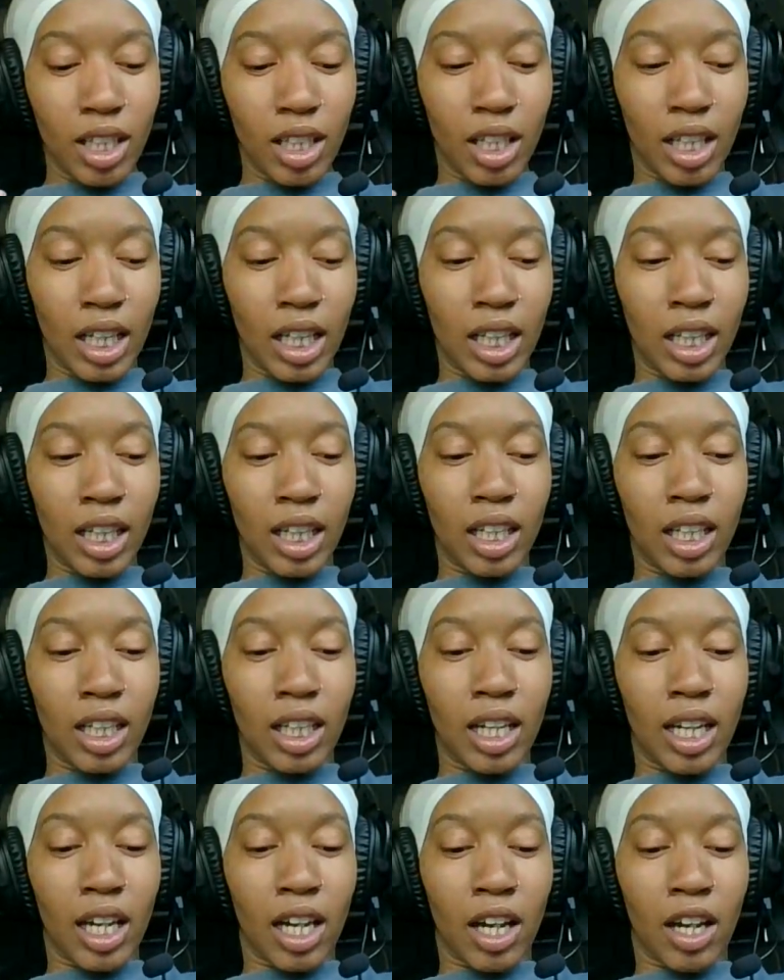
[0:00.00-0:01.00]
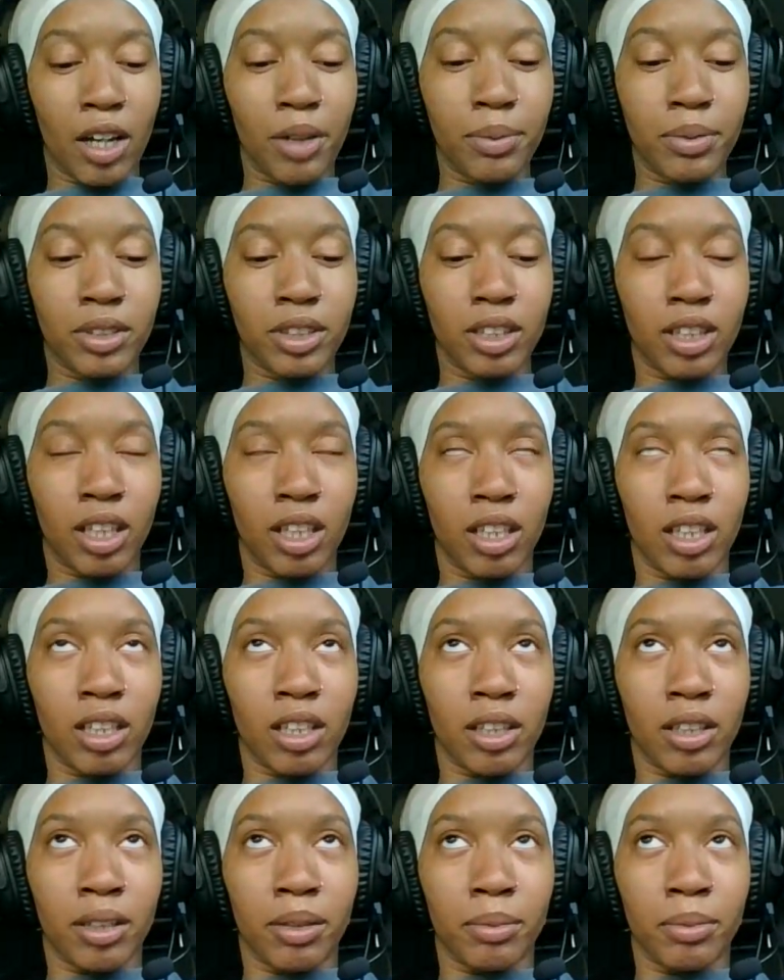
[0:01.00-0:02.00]
it helps
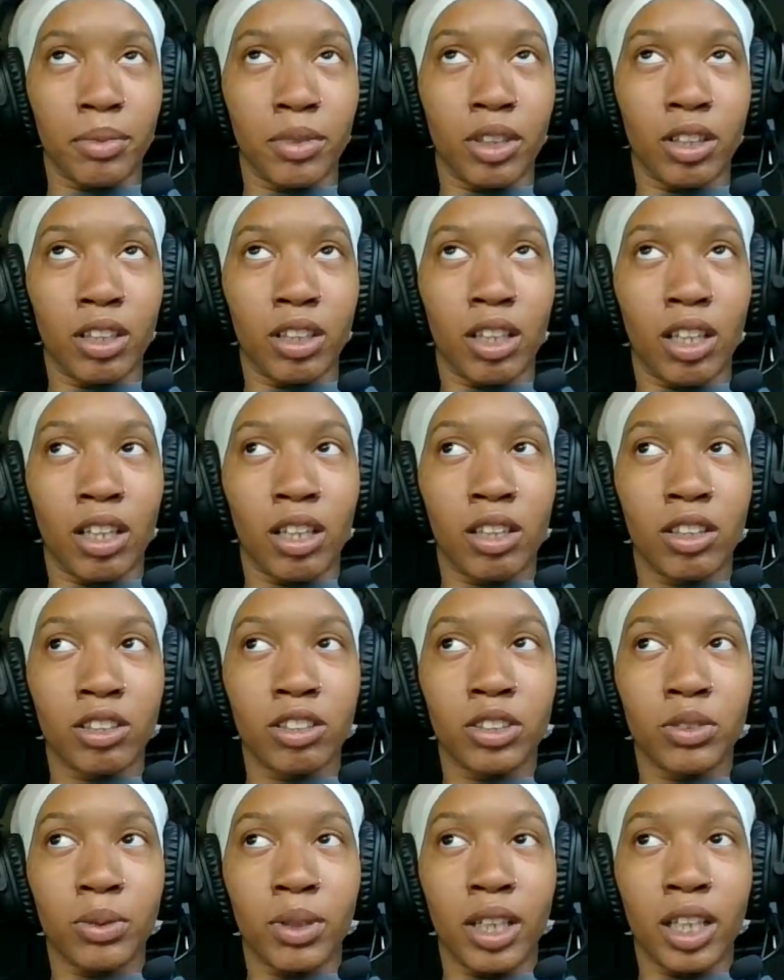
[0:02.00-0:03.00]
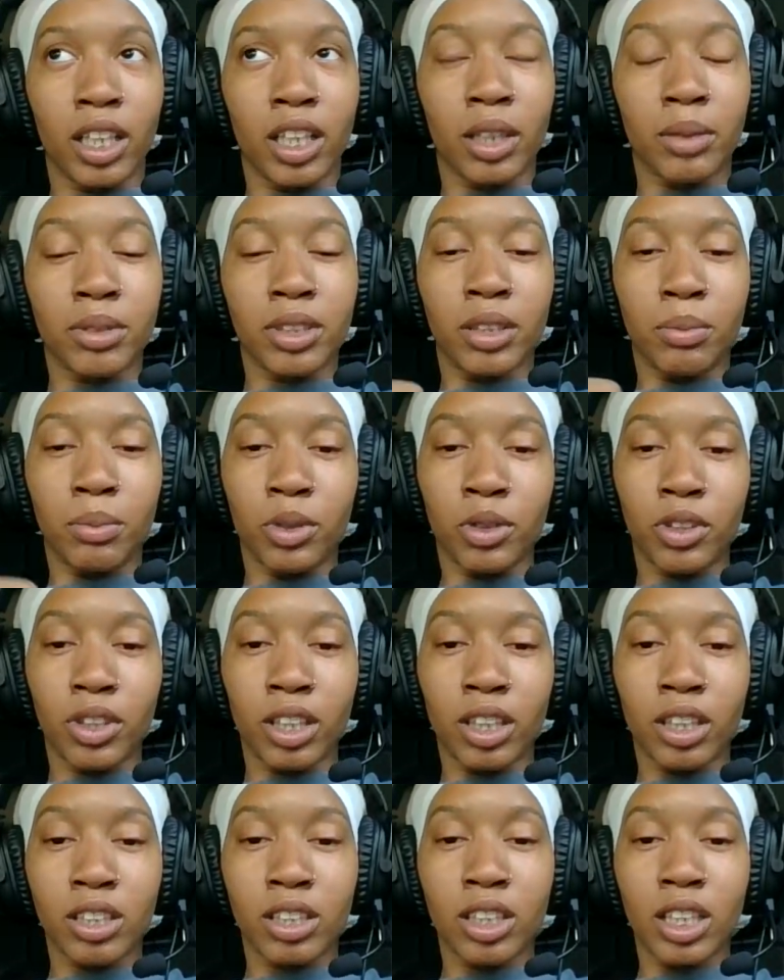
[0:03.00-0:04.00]
um your lungs when it comes to
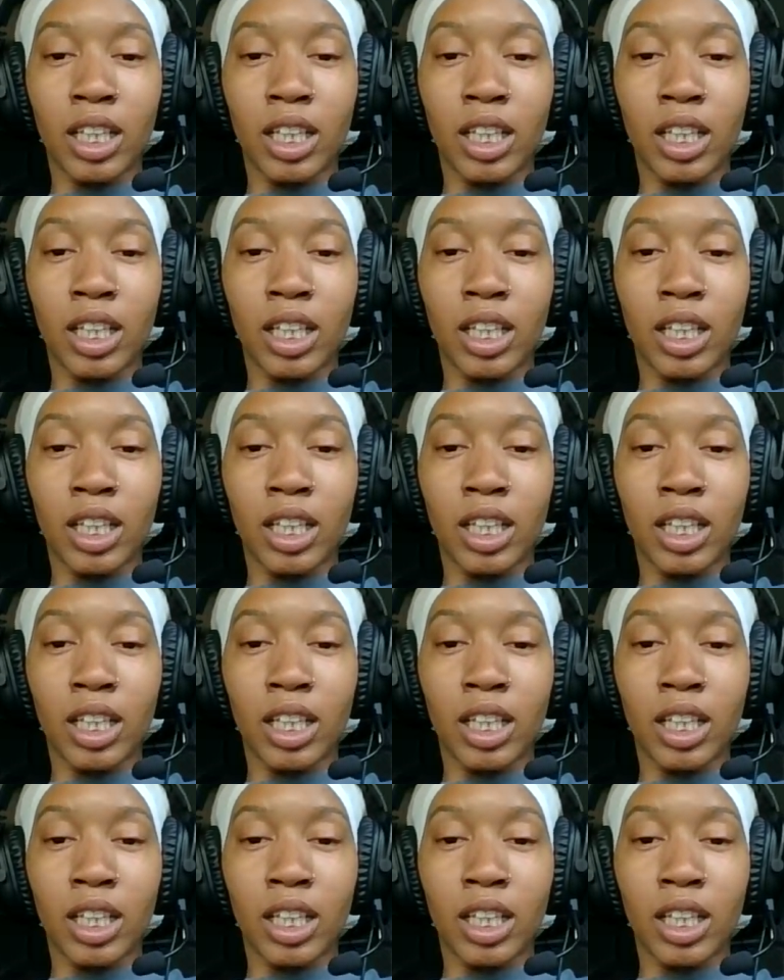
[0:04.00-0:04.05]
mucus.